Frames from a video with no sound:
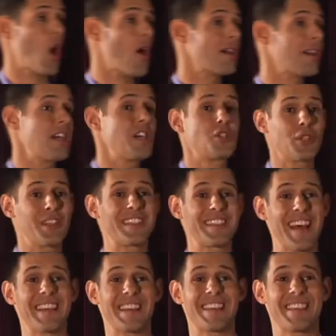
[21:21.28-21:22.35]
correlation is
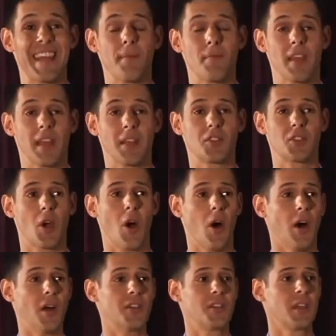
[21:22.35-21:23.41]
not the same thing as
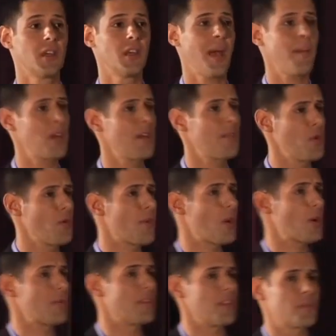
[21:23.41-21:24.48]
cause. How many of you have
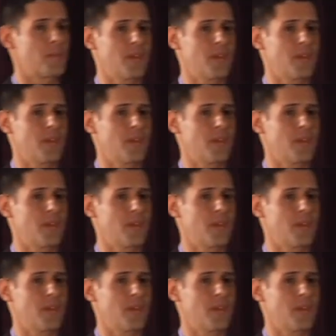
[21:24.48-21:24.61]
heard this